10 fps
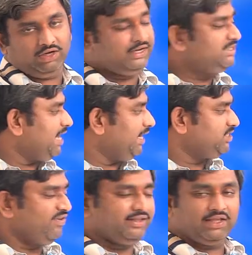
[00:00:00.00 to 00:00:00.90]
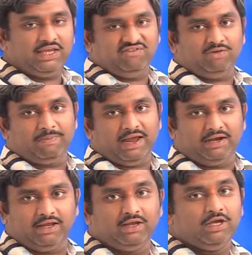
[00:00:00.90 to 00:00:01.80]
It is satisfying the even
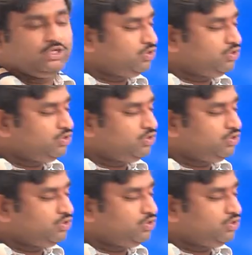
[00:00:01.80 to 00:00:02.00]
parity.